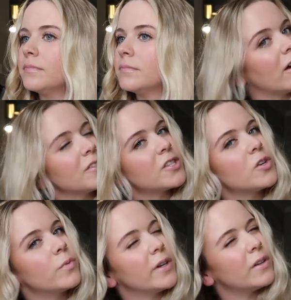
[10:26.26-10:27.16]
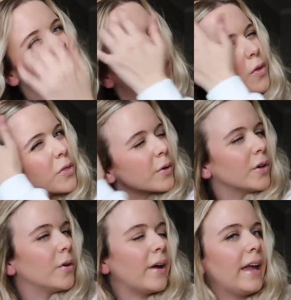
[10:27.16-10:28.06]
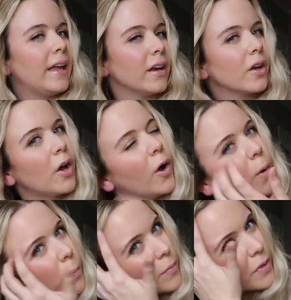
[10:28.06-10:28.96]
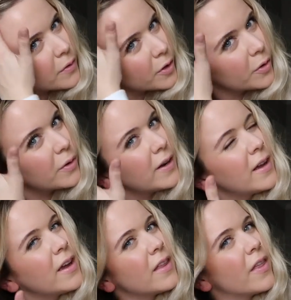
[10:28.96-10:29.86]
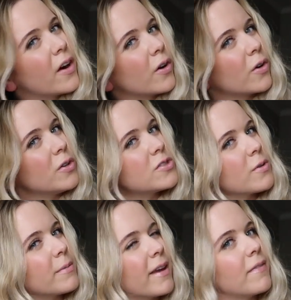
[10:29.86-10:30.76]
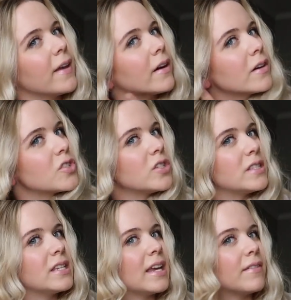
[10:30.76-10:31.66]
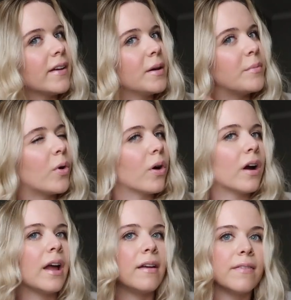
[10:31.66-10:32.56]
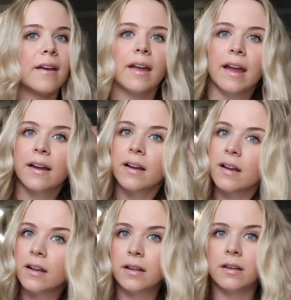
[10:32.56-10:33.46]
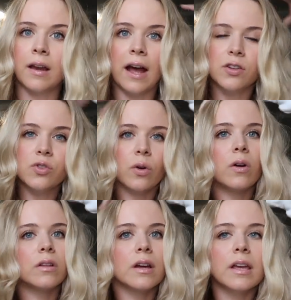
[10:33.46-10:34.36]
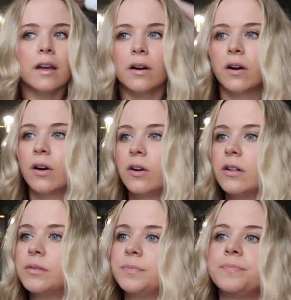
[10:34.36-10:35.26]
I also will go through and comb through the curls with my fingers just to give it more of a natural looking curl.